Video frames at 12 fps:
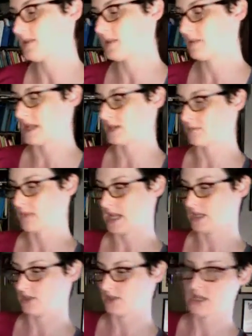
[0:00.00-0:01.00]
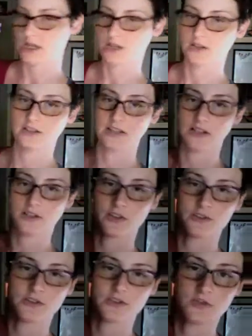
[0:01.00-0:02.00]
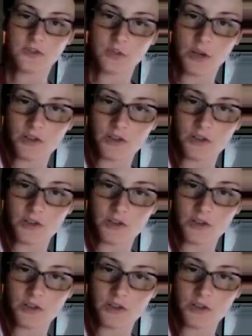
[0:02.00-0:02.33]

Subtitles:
the main page. The two sweaters,